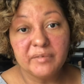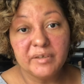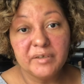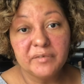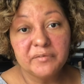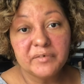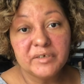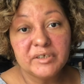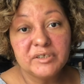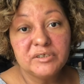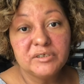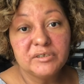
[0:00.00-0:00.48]

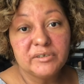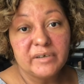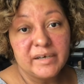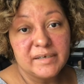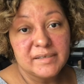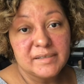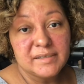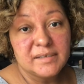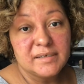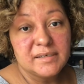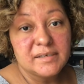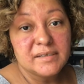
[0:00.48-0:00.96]
different
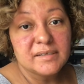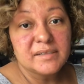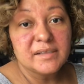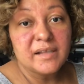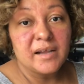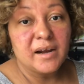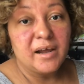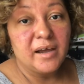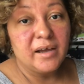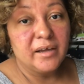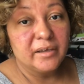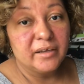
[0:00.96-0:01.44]
dresses
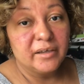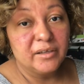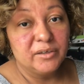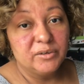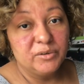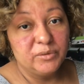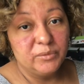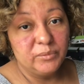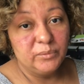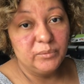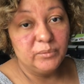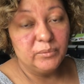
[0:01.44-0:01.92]
that I can
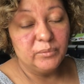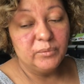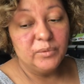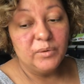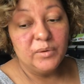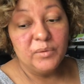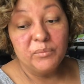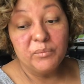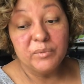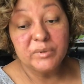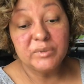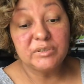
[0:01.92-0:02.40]
do
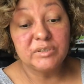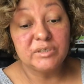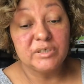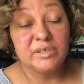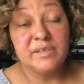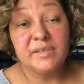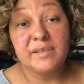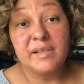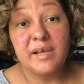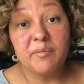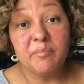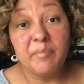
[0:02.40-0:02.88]
with
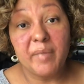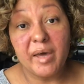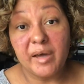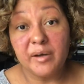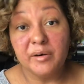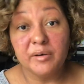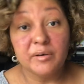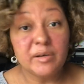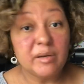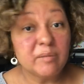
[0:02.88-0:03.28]
just that pattern.